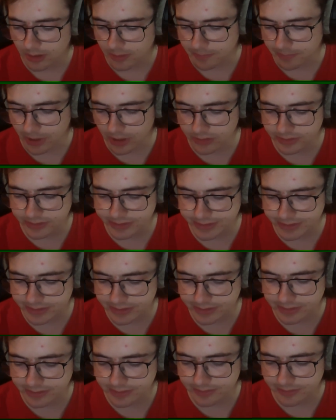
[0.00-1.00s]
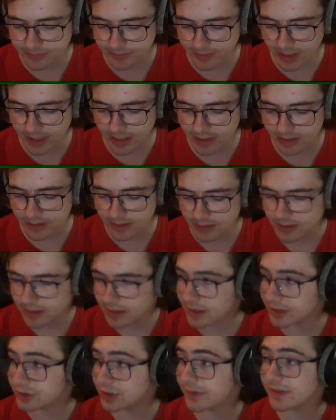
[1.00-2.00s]
posts, right?
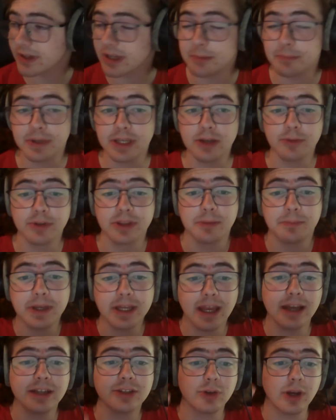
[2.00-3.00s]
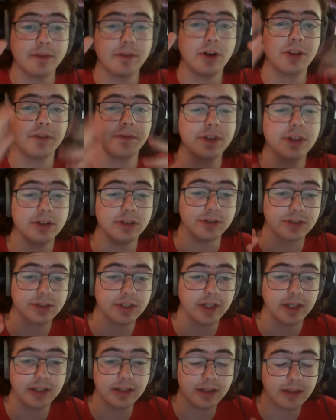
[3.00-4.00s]
Because you have to compete with the big guys who have all the views,
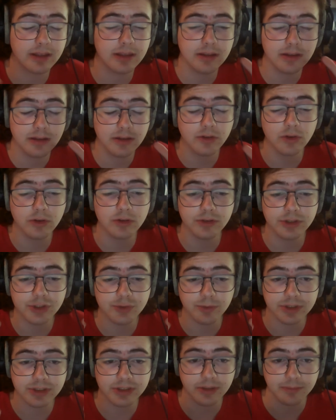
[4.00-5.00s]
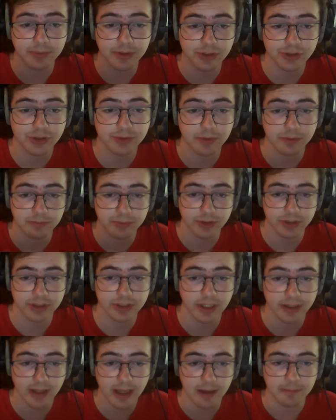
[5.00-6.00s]
and Google just wants to push and push to
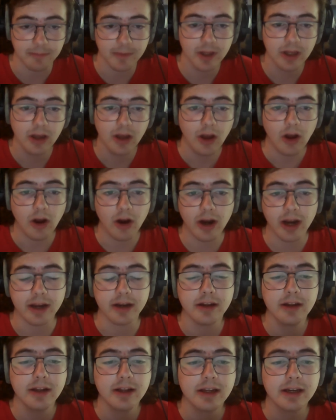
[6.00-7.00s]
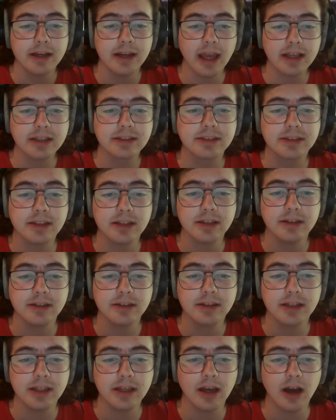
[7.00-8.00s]
them. All right, next,
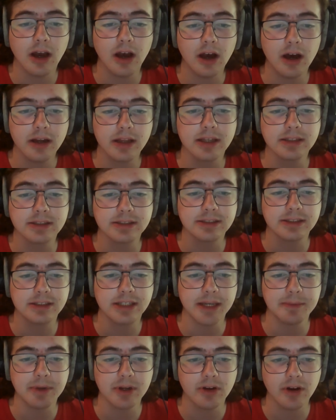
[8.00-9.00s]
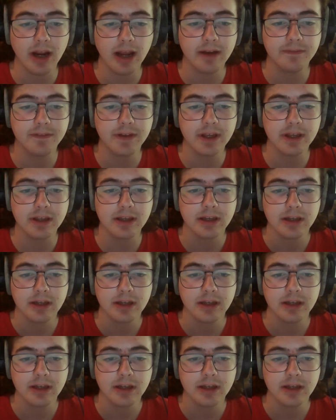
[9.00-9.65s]
the audience is demographic,